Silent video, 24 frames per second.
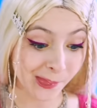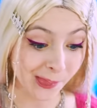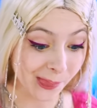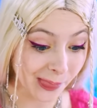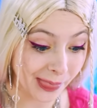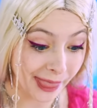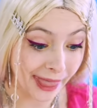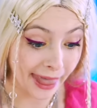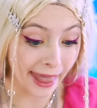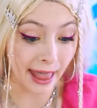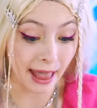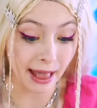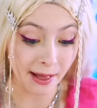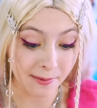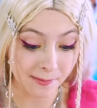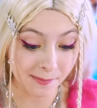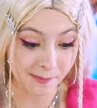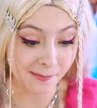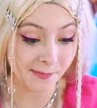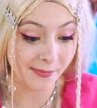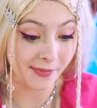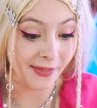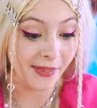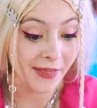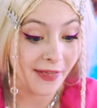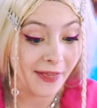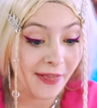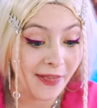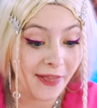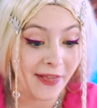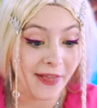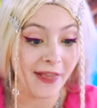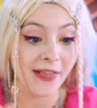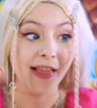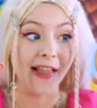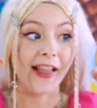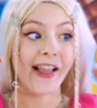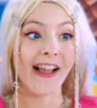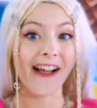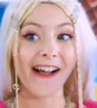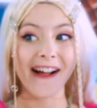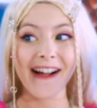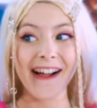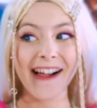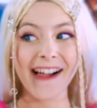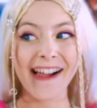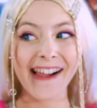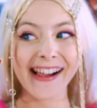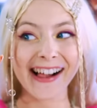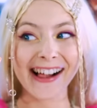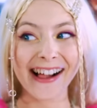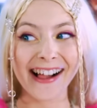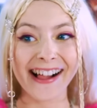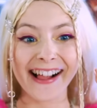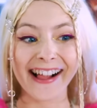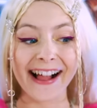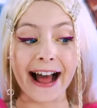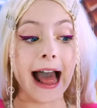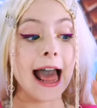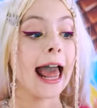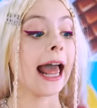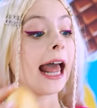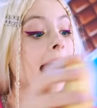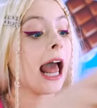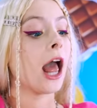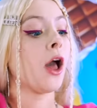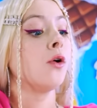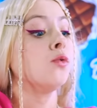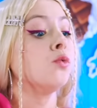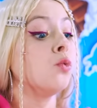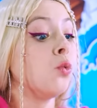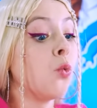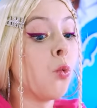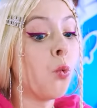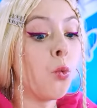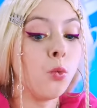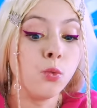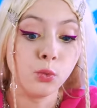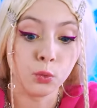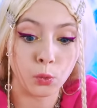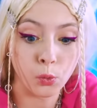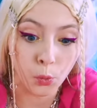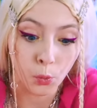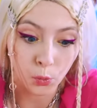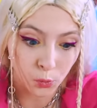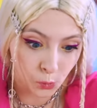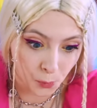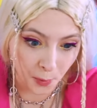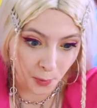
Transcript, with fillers: of crazy combos. Keep it coming. Woo!